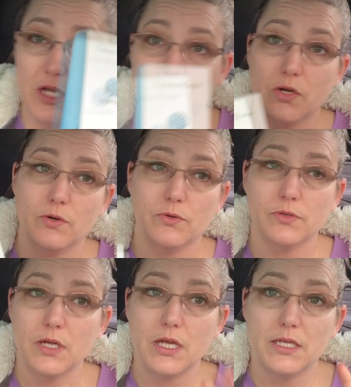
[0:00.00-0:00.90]

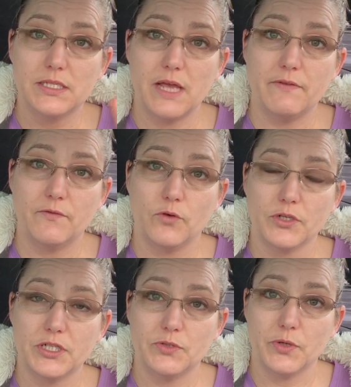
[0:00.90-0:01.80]
So
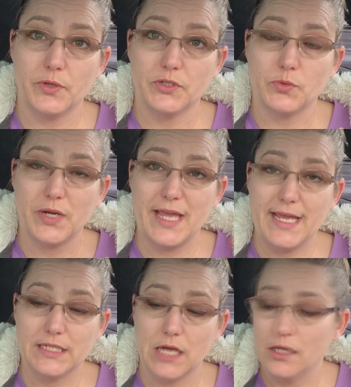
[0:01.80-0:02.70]
$7, $14,
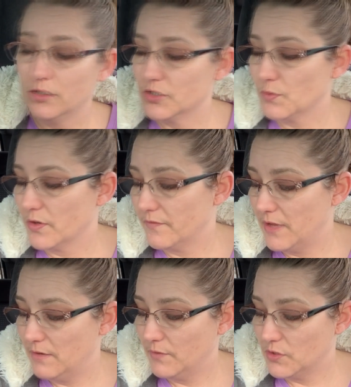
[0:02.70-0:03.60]
$21, $28
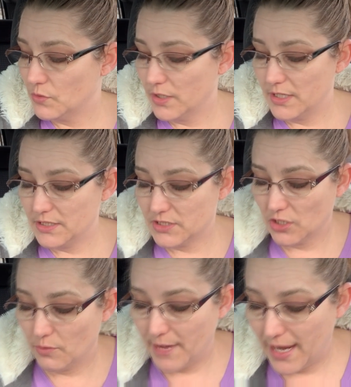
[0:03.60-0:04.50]
worth of inventory
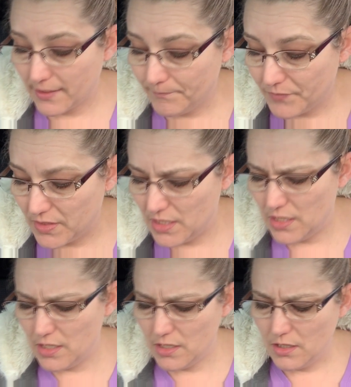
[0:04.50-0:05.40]
needs to go back.
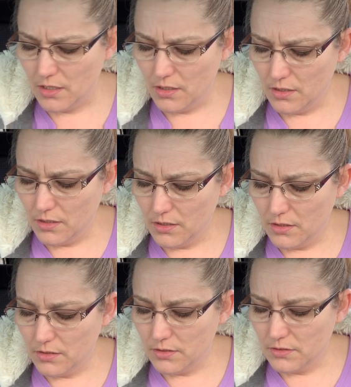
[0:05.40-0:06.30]
The
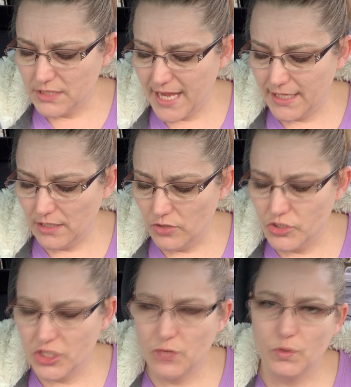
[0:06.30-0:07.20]

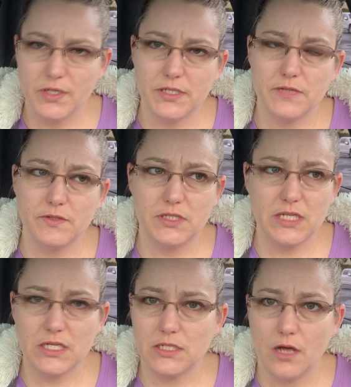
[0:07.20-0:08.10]
tanning lotion was
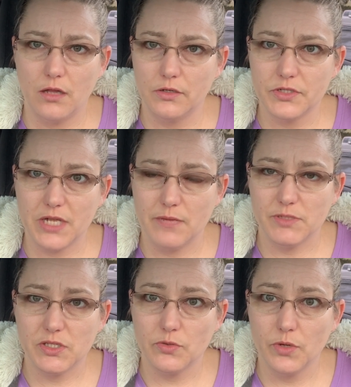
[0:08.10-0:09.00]
$6
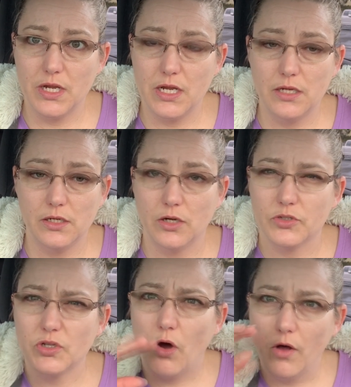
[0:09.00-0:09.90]
times 3,
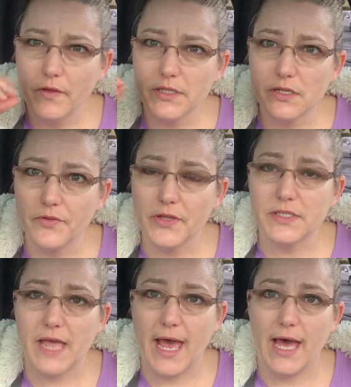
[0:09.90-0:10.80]
you know, so all these little
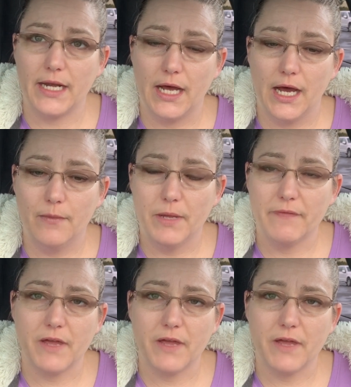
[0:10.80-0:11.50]
things add up.